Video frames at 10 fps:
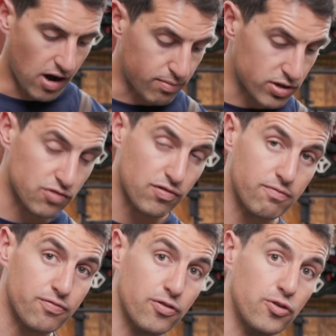I'm going to
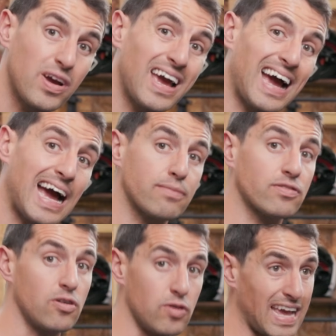run through
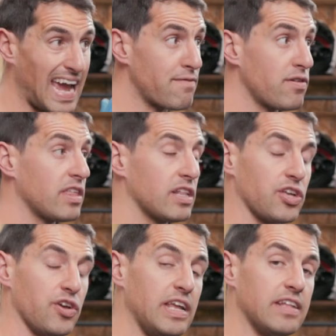absolutely everything
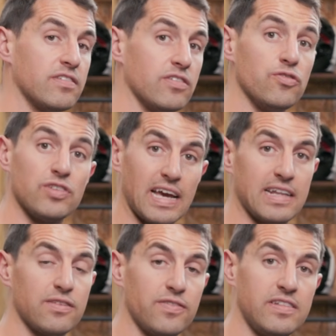that you need to do to get
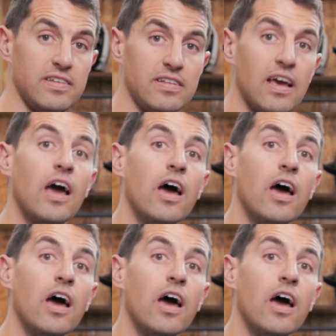this fitted.